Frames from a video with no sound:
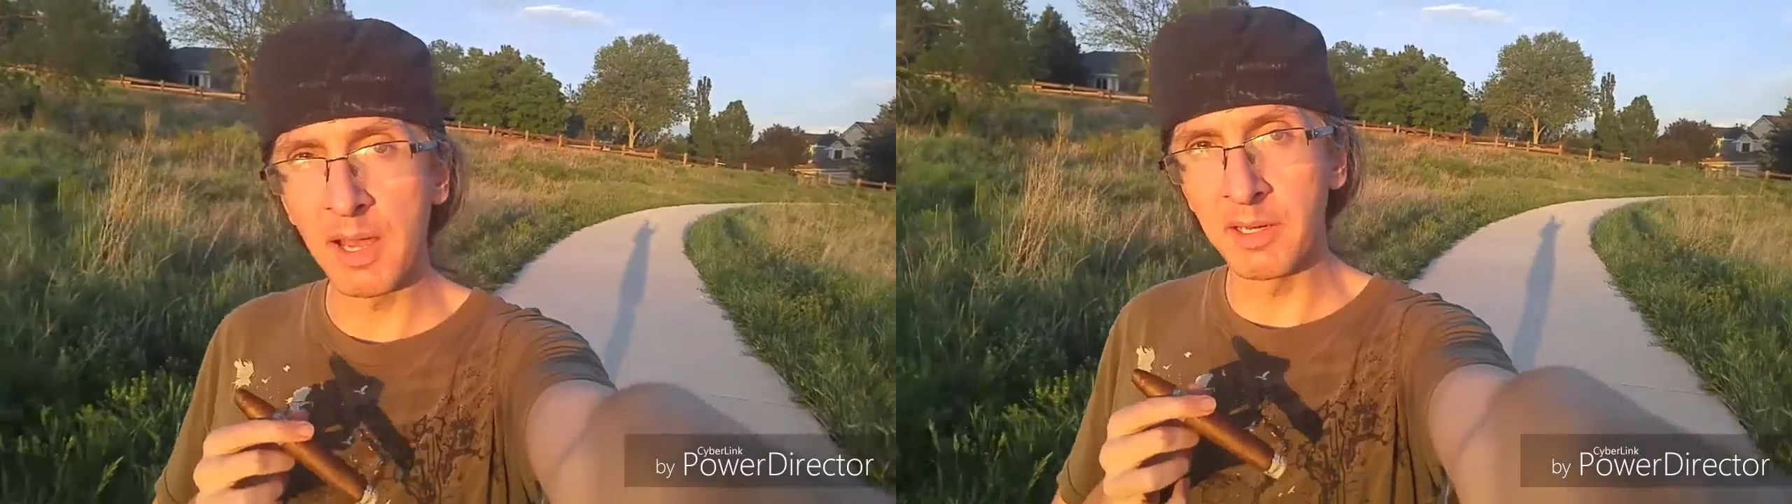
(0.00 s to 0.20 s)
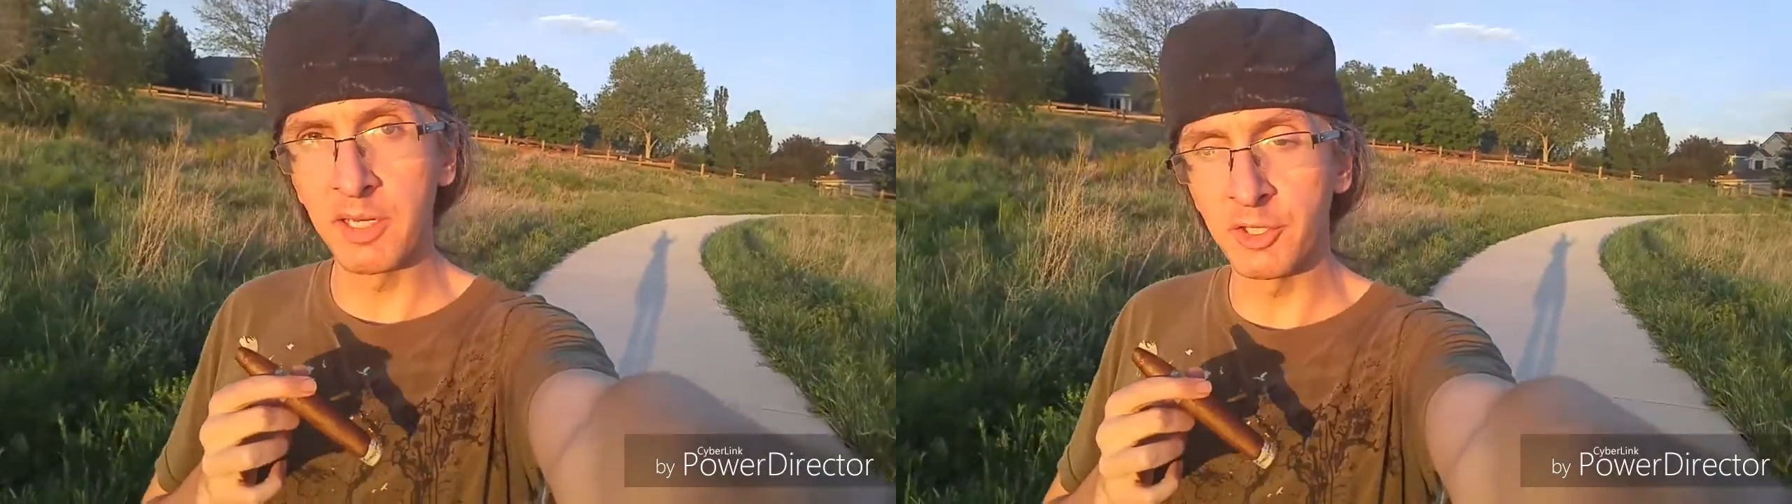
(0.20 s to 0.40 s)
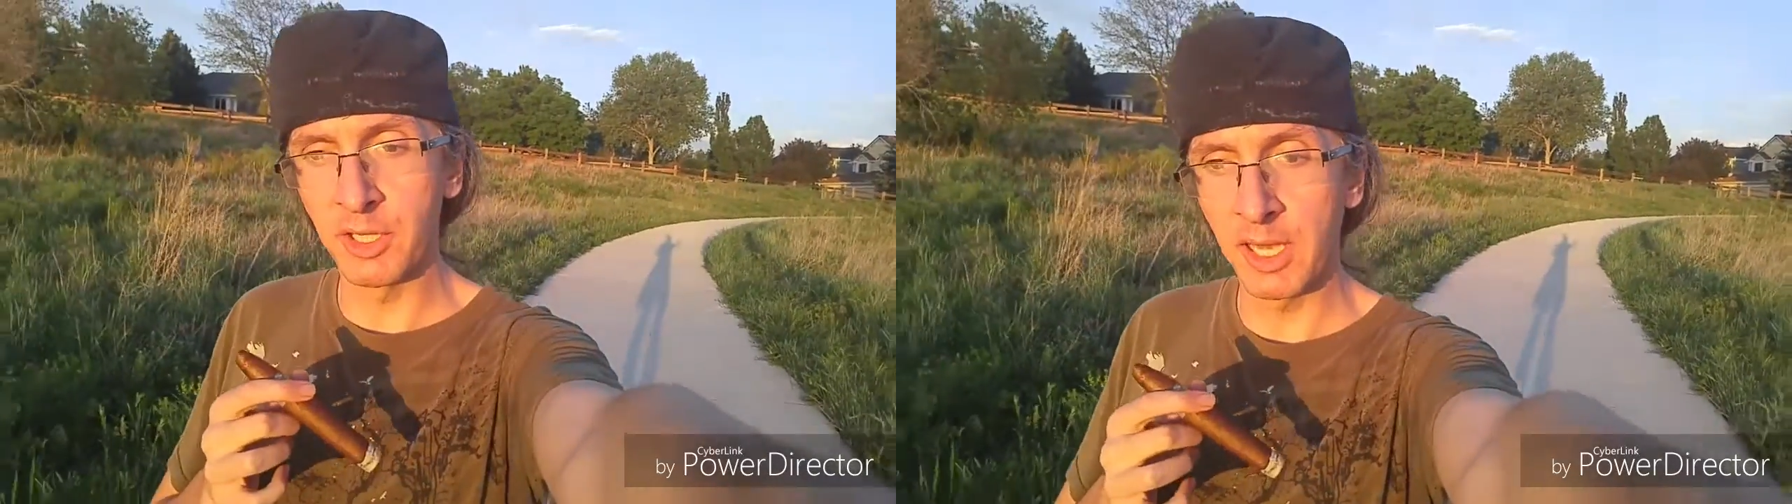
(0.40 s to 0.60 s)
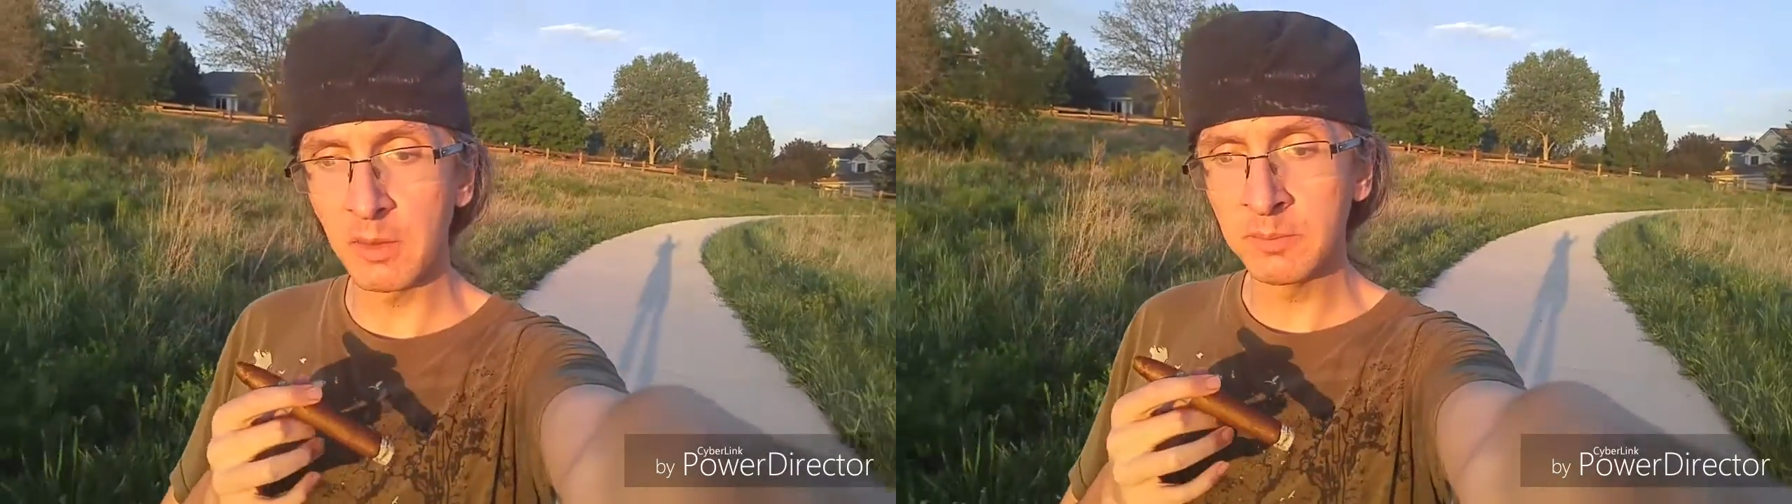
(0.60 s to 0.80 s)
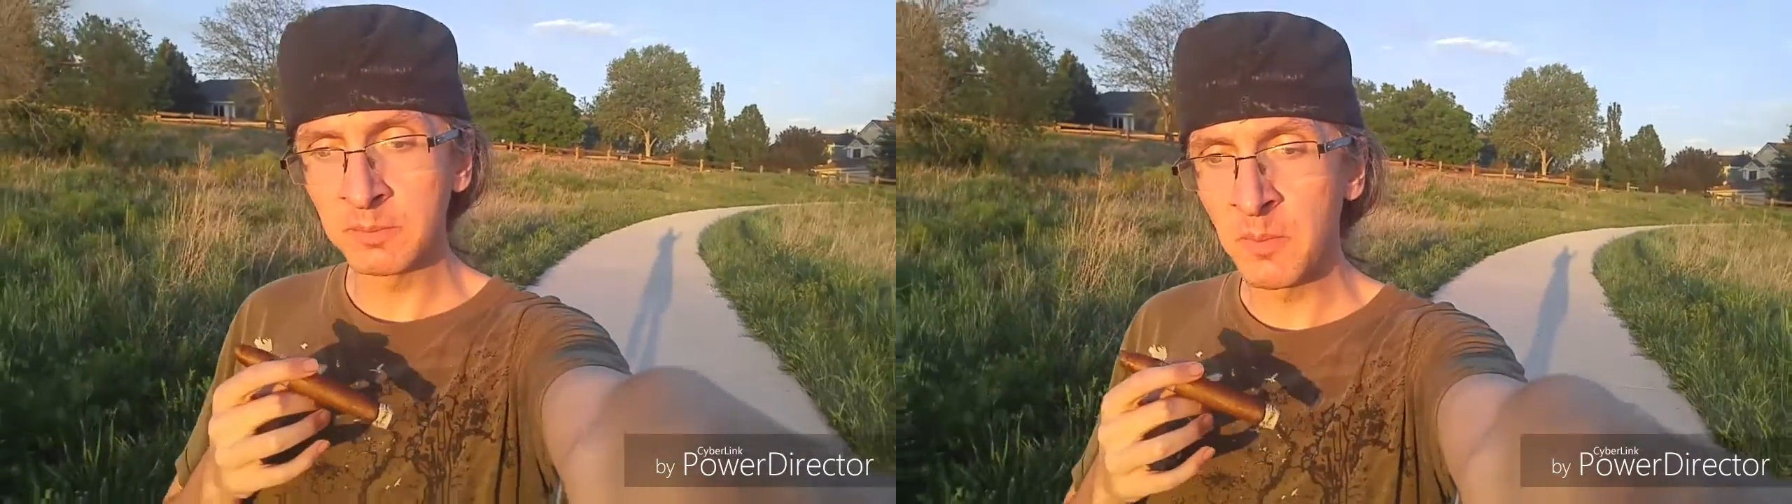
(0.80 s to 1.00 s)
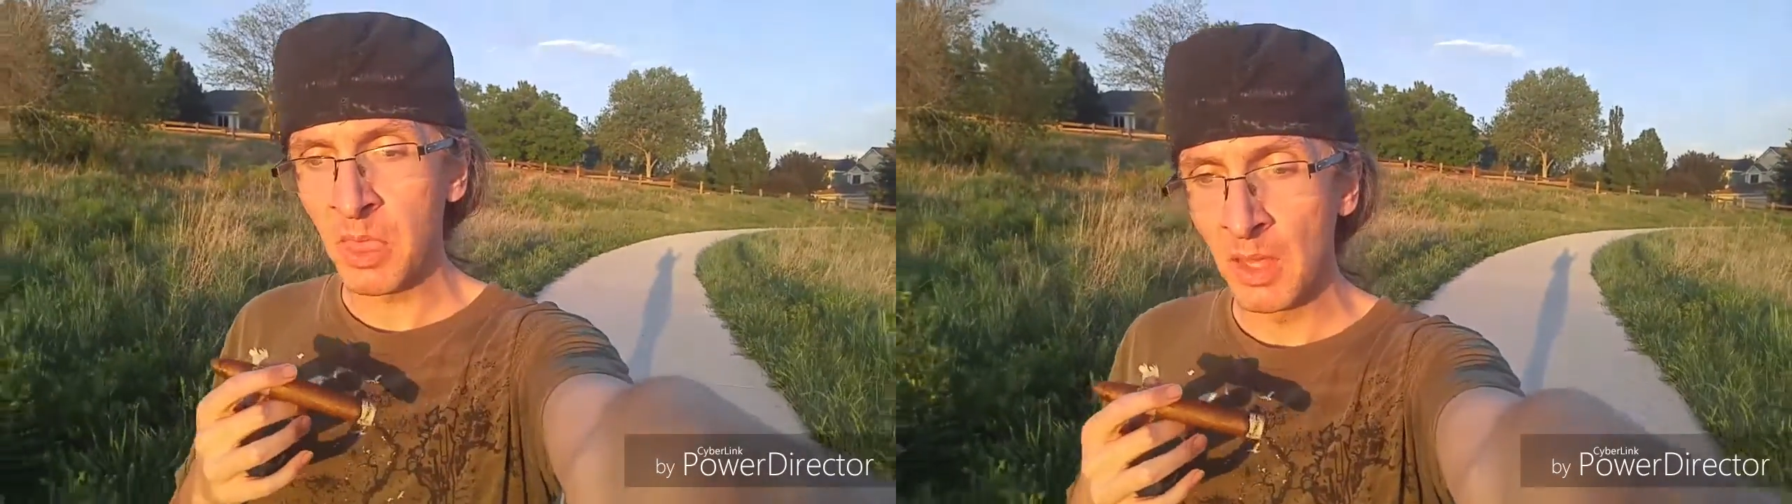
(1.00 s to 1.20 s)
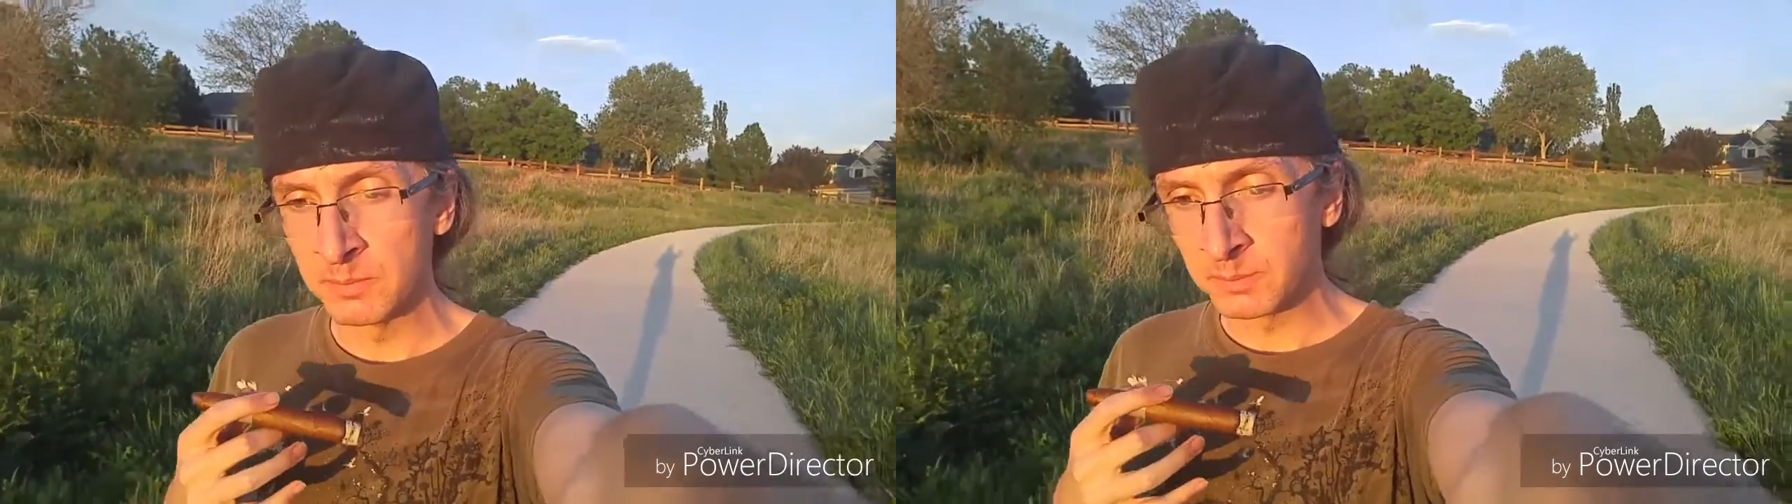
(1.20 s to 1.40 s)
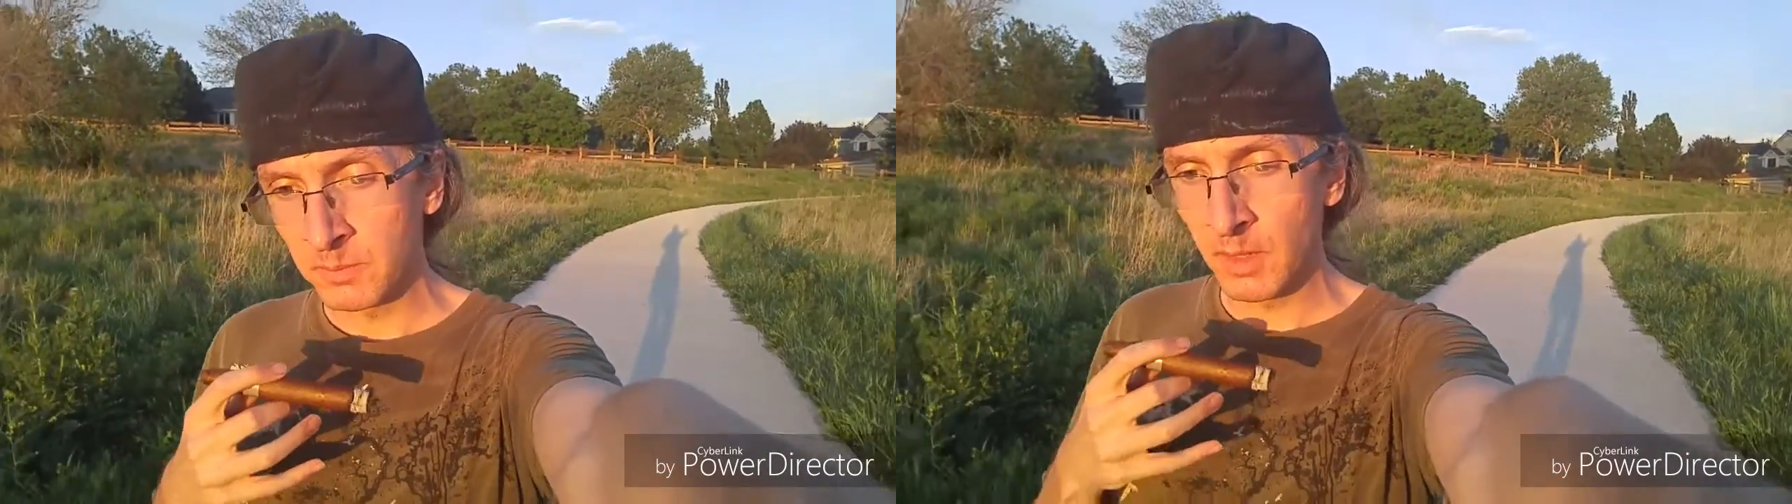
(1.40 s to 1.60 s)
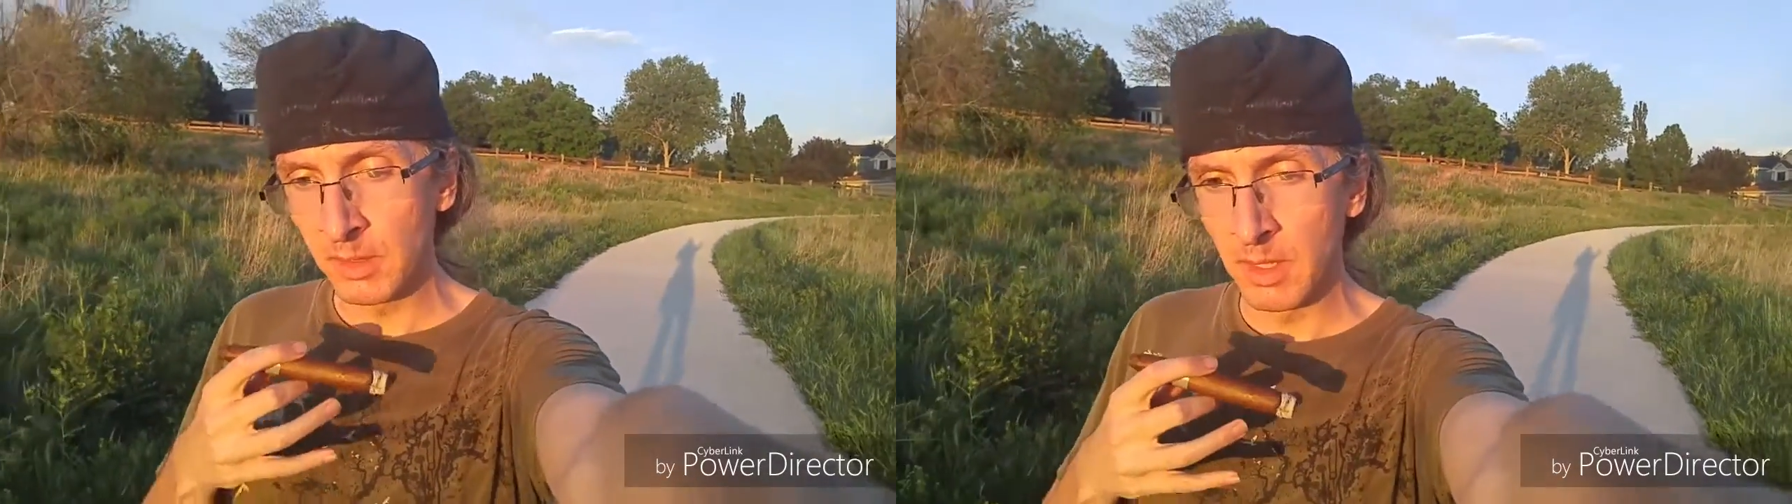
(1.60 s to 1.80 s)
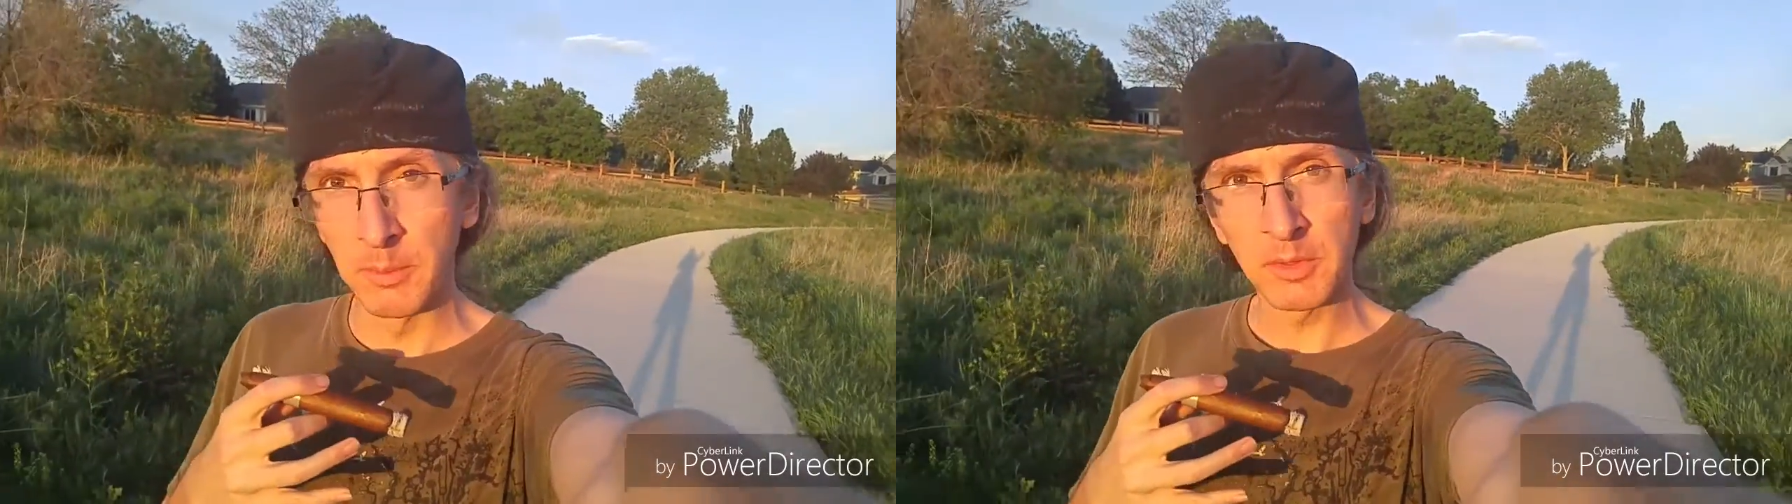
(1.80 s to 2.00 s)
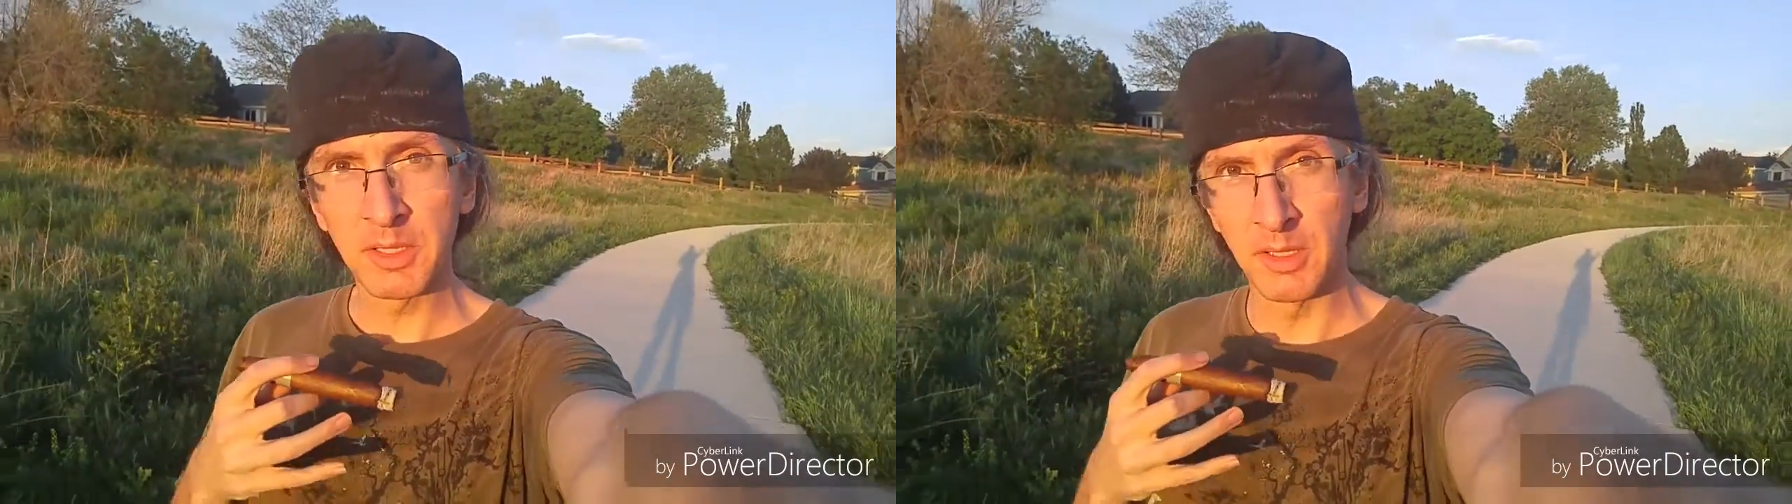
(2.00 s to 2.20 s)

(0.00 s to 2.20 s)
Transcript: an inch down. nose